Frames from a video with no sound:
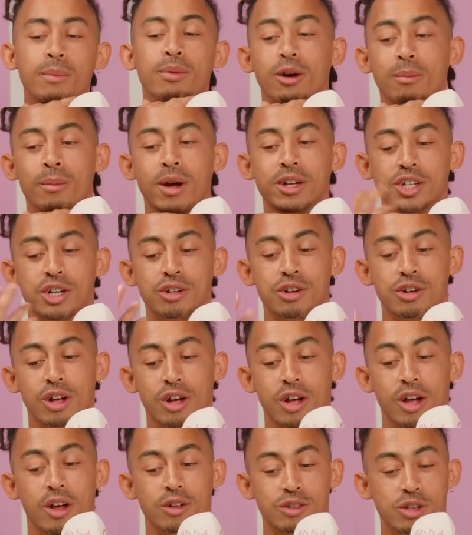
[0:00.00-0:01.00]
put my chin
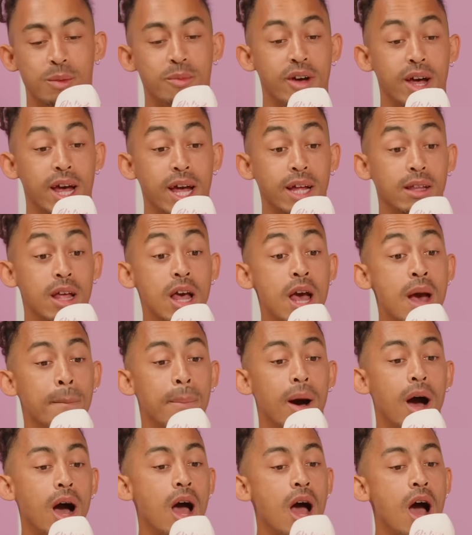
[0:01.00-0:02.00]
on top of her head.
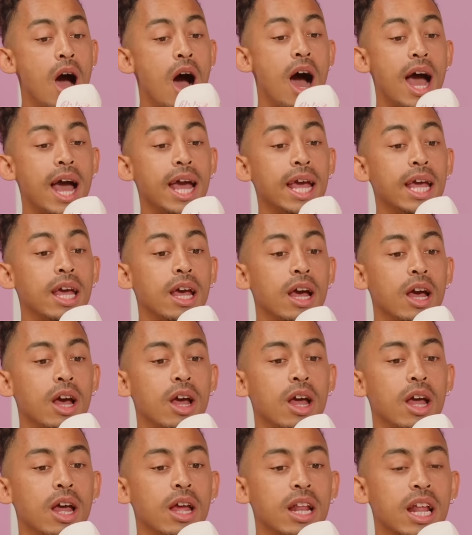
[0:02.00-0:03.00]
But
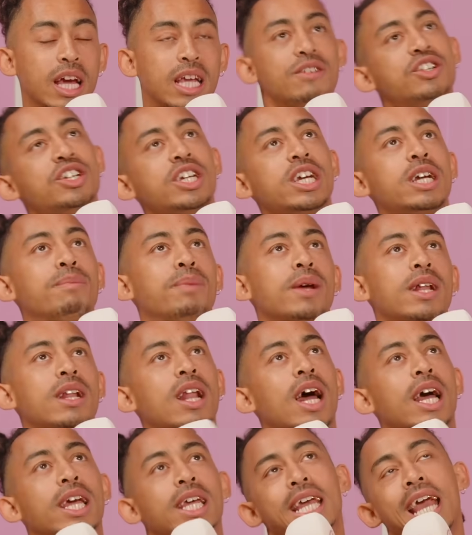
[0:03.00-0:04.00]
like if she had been
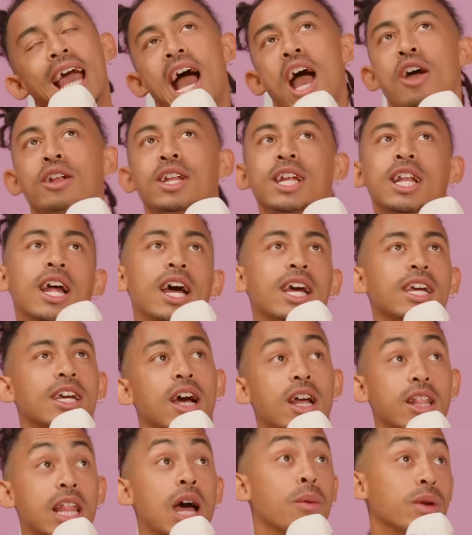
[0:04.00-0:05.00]
like, yeah, I only like
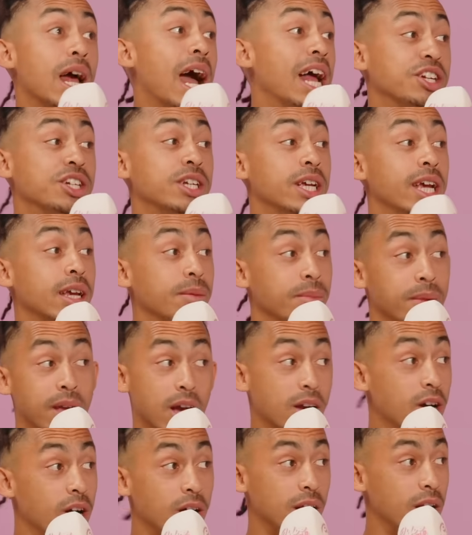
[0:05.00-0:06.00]
that, would actually ick me. I can't